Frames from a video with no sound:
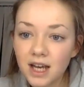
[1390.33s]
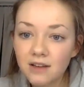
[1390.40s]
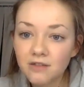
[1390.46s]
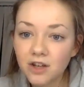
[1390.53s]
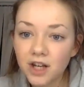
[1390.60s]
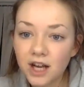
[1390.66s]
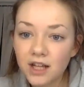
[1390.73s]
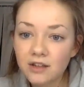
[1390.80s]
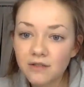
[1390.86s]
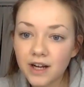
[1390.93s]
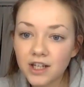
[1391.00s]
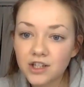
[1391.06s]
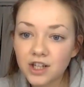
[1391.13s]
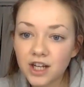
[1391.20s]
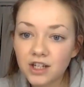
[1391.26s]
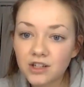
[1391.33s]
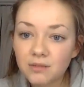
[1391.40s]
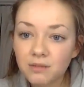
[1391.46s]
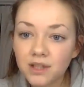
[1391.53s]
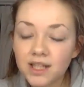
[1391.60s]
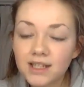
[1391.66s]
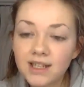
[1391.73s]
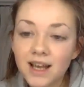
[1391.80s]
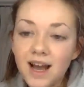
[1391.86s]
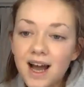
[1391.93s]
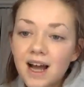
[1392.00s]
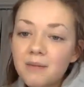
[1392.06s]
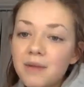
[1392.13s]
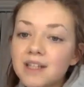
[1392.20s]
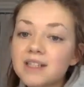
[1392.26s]
if you're getting the right education. Please say
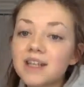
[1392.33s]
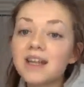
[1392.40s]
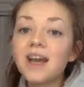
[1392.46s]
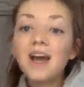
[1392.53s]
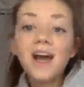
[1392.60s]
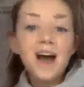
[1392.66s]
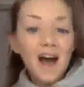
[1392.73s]
hi, Maddie.